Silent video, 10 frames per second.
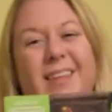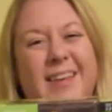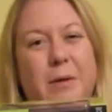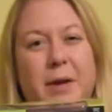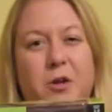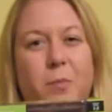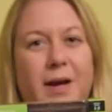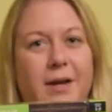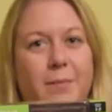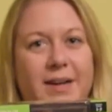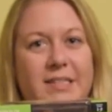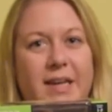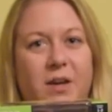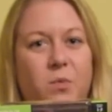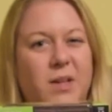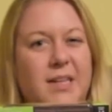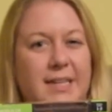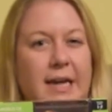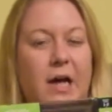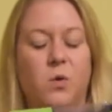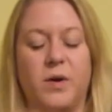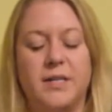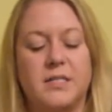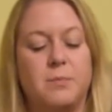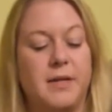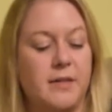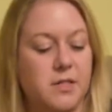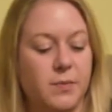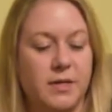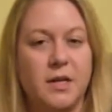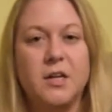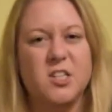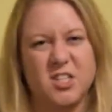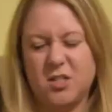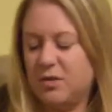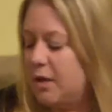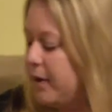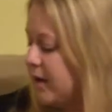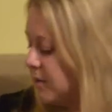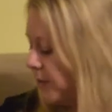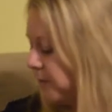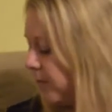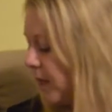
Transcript: think I might go back and buy a second one because I kind of want to display this one. Just don't tell my husband.